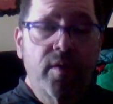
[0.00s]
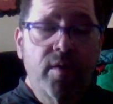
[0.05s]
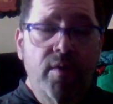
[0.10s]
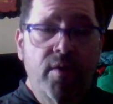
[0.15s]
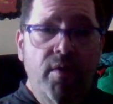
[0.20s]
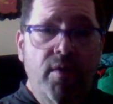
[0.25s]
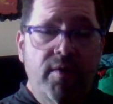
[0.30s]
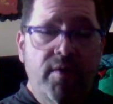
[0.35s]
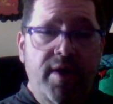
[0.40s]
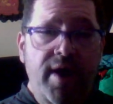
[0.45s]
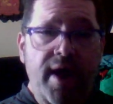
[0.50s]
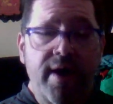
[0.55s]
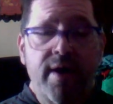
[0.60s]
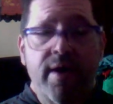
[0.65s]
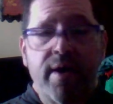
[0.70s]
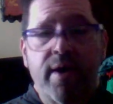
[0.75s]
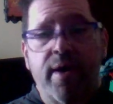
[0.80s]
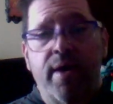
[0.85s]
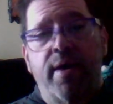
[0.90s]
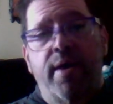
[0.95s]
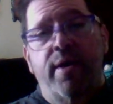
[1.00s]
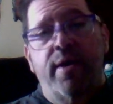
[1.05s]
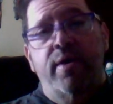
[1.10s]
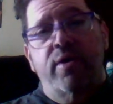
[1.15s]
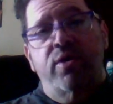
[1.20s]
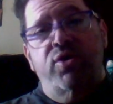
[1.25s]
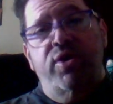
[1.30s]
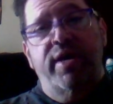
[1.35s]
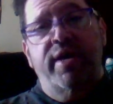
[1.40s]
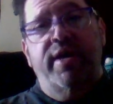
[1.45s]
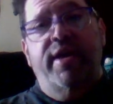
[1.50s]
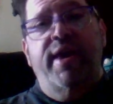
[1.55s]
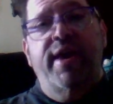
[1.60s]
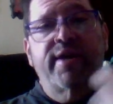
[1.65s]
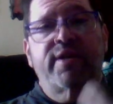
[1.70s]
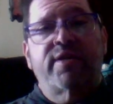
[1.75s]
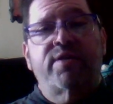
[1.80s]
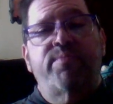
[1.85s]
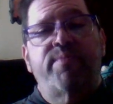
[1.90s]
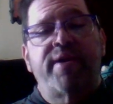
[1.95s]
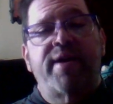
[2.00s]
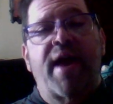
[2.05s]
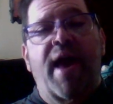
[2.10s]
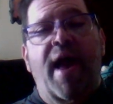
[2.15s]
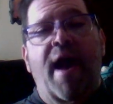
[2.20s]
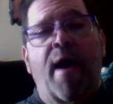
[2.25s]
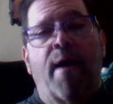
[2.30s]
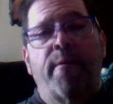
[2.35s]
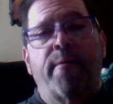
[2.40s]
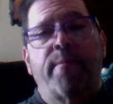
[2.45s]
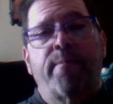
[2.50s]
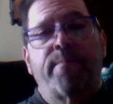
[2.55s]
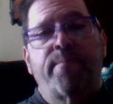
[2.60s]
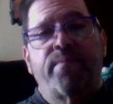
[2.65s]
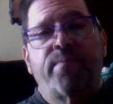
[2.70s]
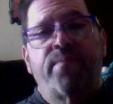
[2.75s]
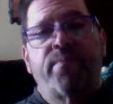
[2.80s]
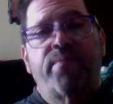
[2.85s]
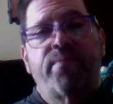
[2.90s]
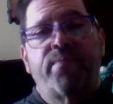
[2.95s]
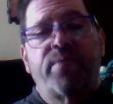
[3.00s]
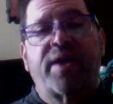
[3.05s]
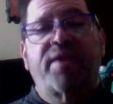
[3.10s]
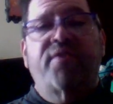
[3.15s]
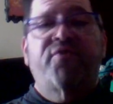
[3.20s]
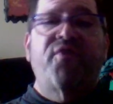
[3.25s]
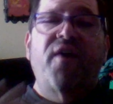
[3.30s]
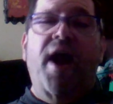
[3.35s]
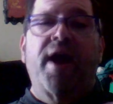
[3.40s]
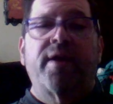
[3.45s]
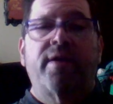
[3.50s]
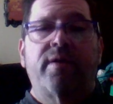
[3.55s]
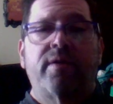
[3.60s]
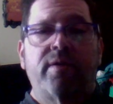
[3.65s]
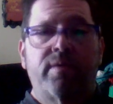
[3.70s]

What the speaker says: Okay, she kicks me out. That's fine.